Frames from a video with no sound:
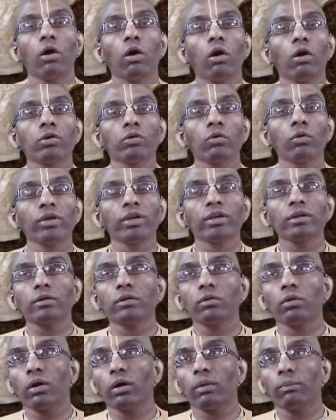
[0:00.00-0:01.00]
on going
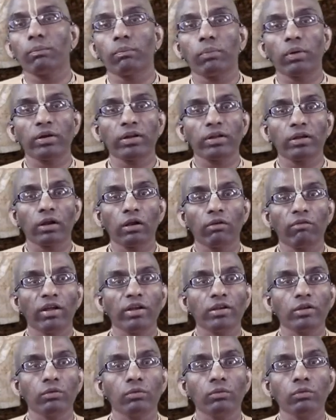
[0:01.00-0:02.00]
to a particular
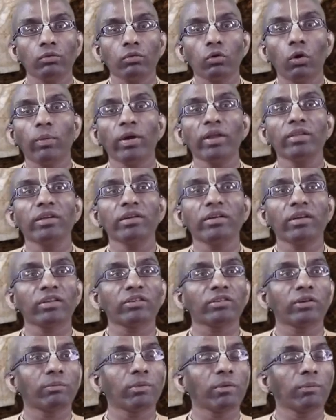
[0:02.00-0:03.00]
venue, nobody is
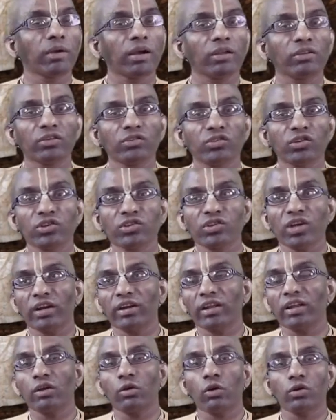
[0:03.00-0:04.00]
interested. People are just chit
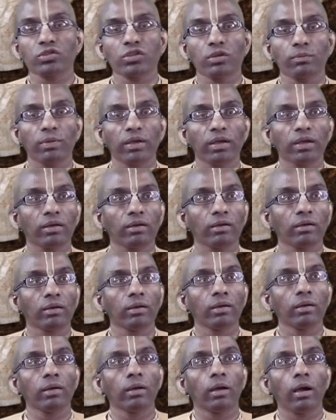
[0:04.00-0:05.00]
chatting, gossiping,
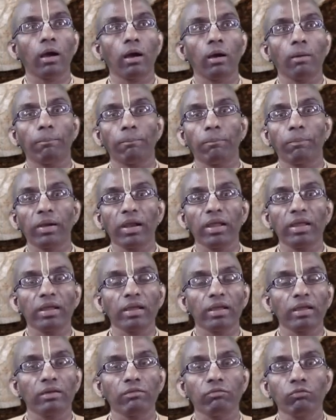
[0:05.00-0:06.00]
uh,
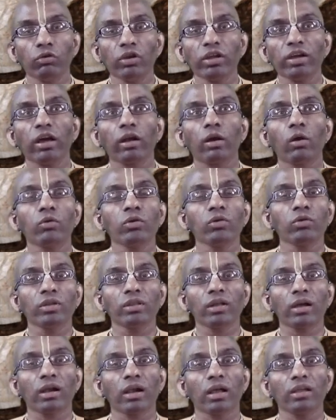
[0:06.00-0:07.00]
playing, fooling around during
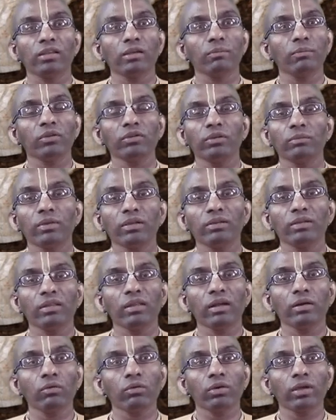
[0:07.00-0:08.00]
the class. The person may say
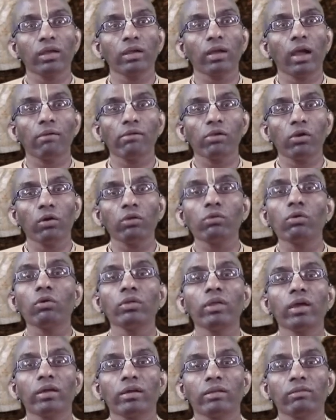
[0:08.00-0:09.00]
that okay, I will not go
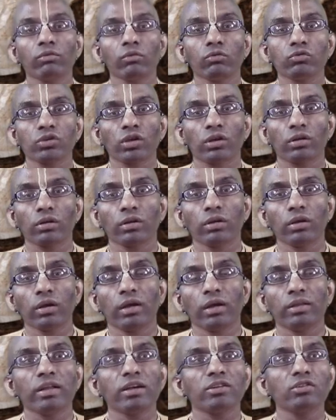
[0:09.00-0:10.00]
there in future.
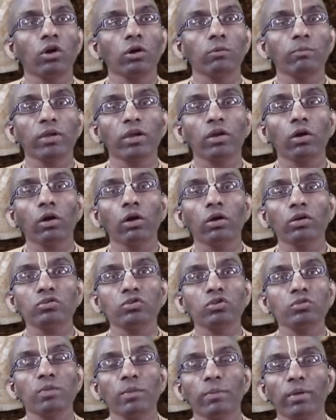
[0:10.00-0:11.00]
It's not because
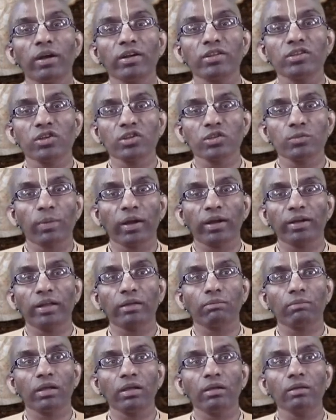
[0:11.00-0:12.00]
those people are
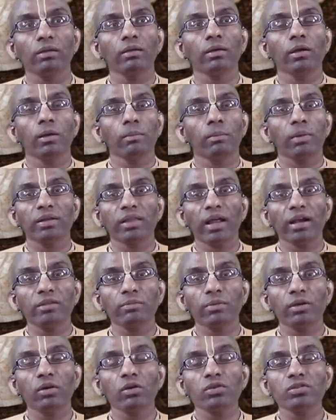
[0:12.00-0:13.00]
disrespecting me but that's
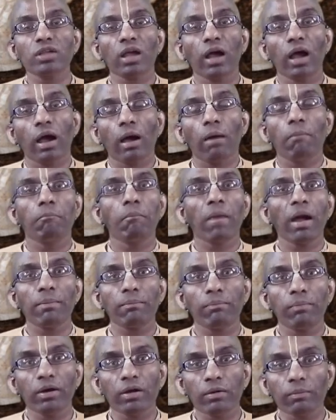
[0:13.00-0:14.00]
because uh, my
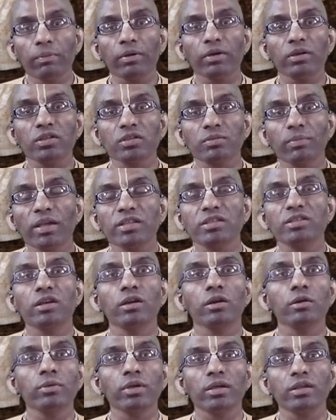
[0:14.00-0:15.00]
purpose, my
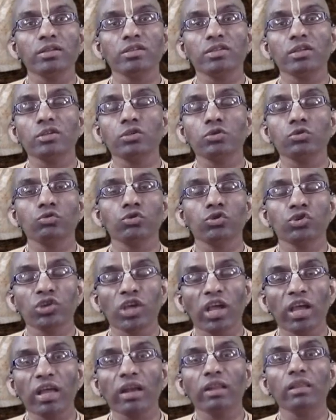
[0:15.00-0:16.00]
service is to
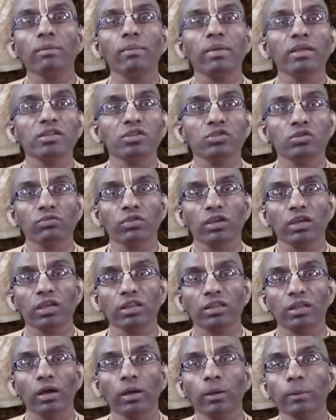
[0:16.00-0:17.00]
share the message of the
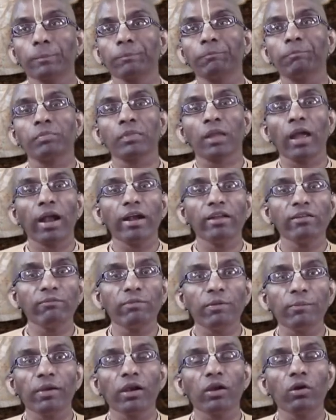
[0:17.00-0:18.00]
Gita. And if
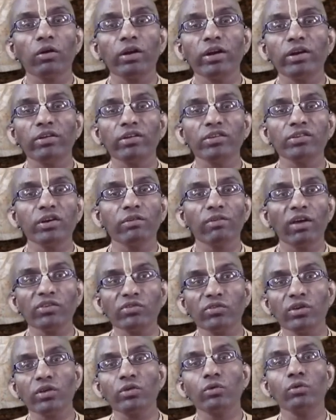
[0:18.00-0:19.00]
people are not interested, why
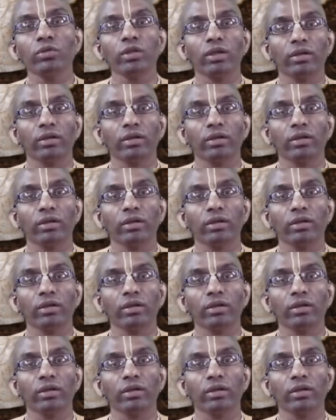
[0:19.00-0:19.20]
should I go